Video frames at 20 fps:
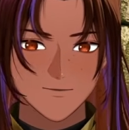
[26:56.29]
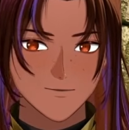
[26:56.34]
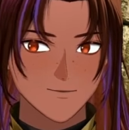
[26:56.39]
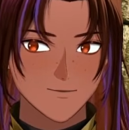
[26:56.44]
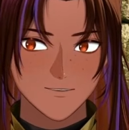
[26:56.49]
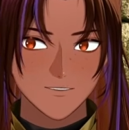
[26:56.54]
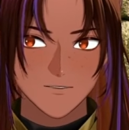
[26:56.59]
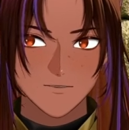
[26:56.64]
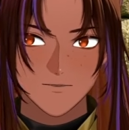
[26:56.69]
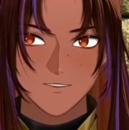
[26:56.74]

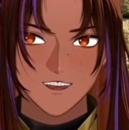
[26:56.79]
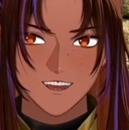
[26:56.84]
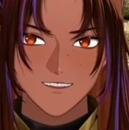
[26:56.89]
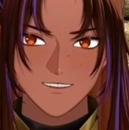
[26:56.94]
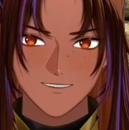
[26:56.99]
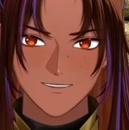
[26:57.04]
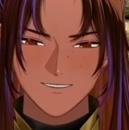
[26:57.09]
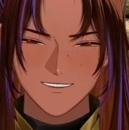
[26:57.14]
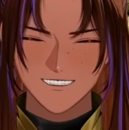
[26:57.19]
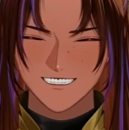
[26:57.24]
Simple
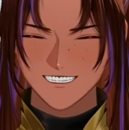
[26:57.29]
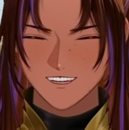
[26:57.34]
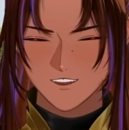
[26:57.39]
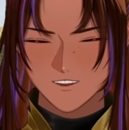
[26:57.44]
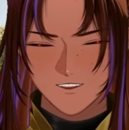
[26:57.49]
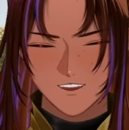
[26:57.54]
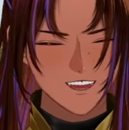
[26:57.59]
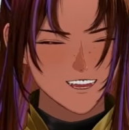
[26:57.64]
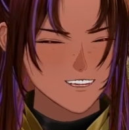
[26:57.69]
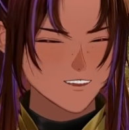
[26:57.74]
as.
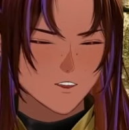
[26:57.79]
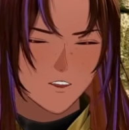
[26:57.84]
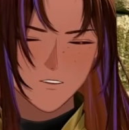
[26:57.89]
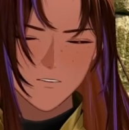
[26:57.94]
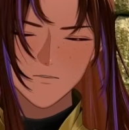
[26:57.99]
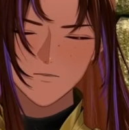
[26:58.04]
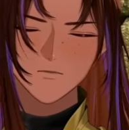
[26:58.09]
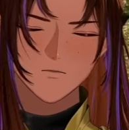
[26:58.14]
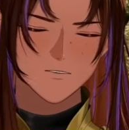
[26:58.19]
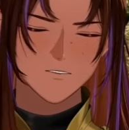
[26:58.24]
I know
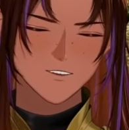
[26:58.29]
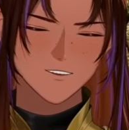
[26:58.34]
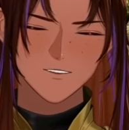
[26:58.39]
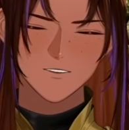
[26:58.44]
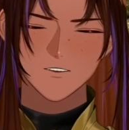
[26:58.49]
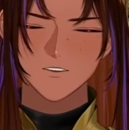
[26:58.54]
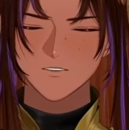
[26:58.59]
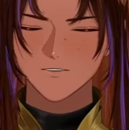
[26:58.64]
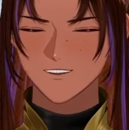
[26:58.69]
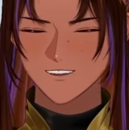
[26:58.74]
you want to
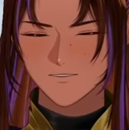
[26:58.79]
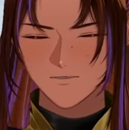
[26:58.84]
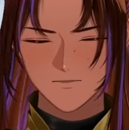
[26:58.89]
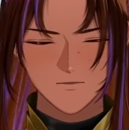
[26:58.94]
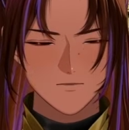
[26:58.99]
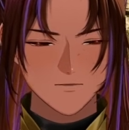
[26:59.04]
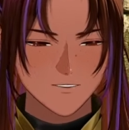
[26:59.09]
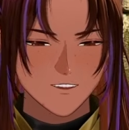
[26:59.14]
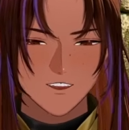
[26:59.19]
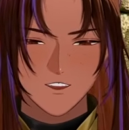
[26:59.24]
use like
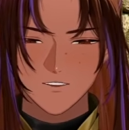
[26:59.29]
Breathe